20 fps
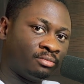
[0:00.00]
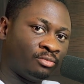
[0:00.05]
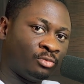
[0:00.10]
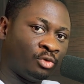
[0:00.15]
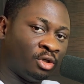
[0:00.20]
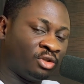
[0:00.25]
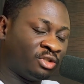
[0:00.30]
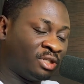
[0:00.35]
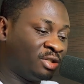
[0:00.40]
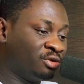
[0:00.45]

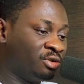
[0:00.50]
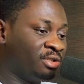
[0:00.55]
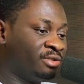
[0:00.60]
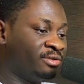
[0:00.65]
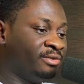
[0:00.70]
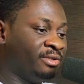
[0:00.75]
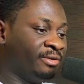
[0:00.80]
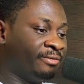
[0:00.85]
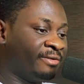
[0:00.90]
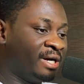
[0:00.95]
You're trying to
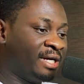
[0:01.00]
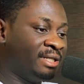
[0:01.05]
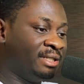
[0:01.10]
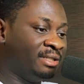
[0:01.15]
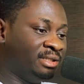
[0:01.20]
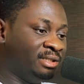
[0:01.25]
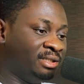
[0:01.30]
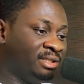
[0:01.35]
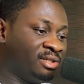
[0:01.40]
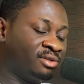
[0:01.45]

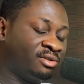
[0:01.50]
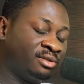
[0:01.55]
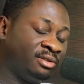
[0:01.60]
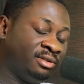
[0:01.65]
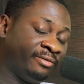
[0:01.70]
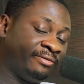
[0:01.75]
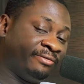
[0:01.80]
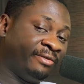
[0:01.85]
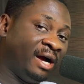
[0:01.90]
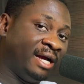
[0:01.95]

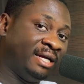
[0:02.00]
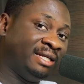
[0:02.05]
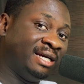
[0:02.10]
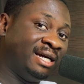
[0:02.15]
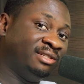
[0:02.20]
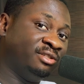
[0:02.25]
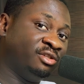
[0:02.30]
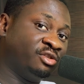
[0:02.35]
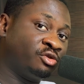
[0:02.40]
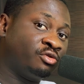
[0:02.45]
define
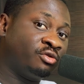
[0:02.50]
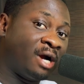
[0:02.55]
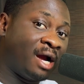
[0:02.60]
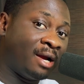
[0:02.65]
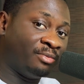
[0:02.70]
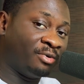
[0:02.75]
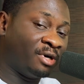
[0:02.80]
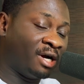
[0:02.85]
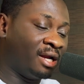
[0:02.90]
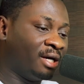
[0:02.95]
and
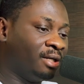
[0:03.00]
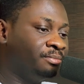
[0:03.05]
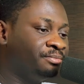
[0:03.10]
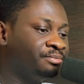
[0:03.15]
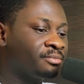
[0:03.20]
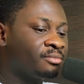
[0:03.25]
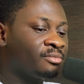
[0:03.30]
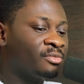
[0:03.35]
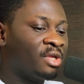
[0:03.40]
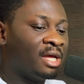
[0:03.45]
describe rather
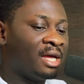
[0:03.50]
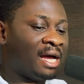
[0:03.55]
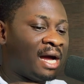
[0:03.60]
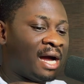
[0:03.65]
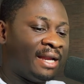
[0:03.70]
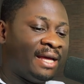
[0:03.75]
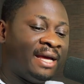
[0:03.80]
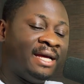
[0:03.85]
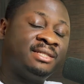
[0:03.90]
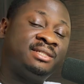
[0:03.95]
an
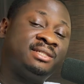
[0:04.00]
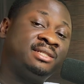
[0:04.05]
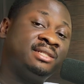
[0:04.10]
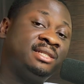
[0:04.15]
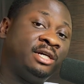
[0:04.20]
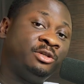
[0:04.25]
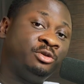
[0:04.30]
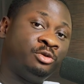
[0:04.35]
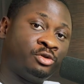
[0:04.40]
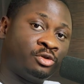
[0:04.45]
entity
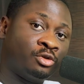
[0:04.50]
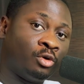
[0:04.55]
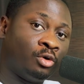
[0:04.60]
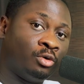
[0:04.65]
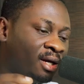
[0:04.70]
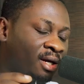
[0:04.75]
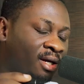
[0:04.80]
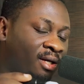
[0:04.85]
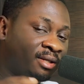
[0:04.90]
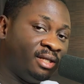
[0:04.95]
that you saw.
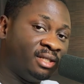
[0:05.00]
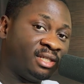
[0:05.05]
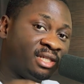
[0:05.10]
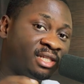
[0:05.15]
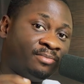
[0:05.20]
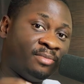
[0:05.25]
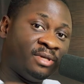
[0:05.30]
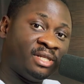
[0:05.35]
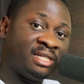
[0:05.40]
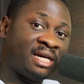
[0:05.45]
This is
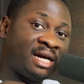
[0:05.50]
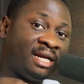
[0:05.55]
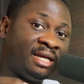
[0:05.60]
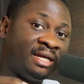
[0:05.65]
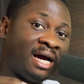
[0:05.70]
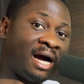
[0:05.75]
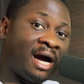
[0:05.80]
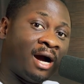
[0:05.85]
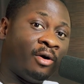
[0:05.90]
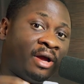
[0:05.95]
basically
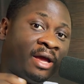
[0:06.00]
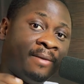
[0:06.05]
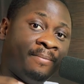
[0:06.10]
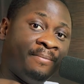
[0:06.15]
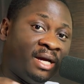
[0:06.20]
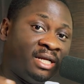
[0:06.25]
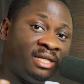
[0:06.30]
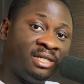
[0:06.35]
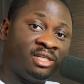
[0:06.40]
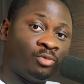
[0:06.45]
how
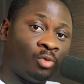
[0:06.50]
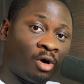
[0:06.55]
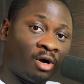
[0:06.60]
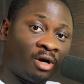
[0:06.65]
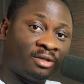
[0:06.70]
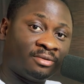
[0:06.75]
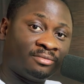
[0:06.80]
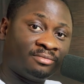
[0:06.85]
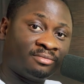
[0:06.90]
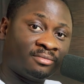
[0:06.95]
embeddings
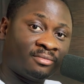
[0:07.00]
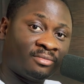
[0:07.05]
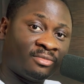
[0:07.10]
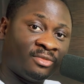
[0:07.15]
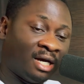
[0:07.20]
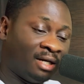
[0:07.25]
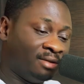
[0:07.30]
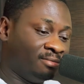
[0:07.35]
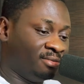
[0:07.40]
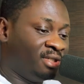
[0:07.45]
work.
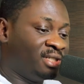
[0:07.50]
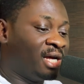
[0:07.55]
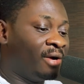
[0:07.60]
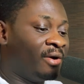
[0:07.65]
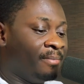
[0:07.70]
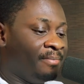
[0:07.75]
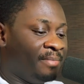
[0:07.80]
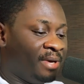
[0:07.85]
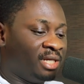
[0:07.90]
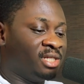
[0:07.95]
Yeah, this is how
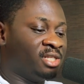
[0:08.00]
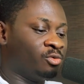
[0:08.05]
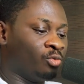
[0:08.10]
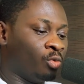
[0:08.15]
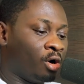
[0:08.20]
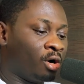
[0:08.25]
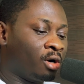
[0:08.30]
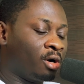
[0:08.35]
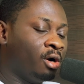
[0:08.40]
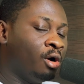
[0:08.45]
embeddings
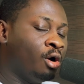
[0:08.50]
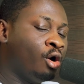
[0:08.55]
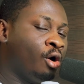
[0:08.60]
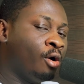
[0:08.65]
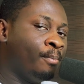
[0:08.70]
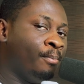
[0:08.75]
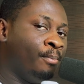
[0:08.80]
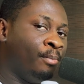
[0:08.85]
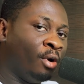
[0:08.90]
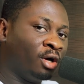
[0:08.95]
work,
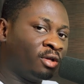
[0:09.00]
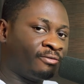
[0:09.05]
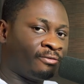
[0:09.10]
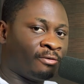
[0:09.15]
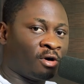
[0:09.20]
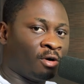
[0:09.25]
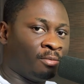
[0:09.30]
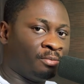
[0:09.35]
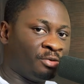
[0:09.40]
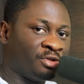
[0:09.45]
but for
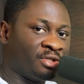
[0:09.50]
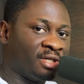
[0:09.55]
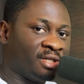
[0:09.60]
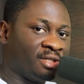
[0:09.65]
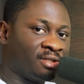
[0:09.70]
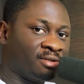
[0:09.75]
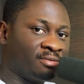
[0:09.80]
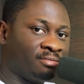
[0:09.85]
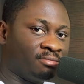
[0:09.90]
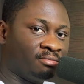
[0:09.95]
computers.